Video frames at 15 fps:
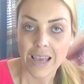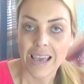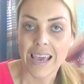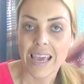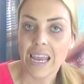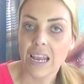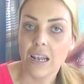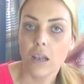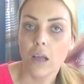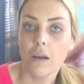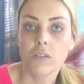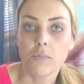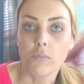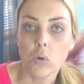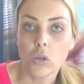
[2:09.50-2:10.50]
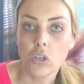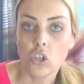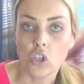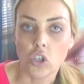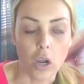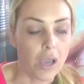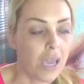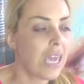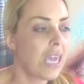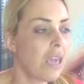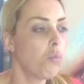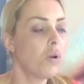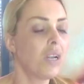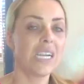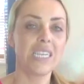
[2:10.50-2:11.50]
he loves moisture.
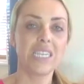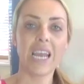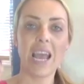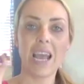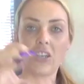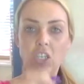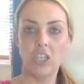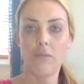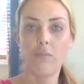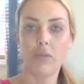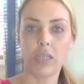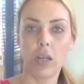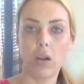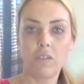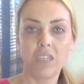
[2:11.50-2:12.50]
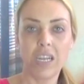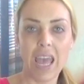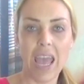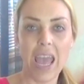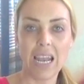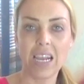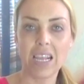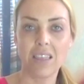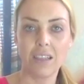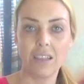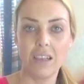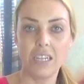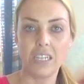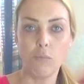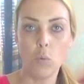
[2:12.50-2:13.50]
He will attach himself to anything
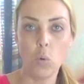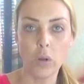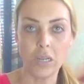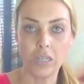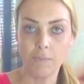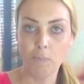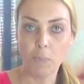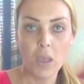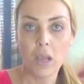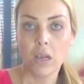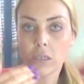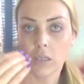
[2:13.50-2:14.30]
that is moist.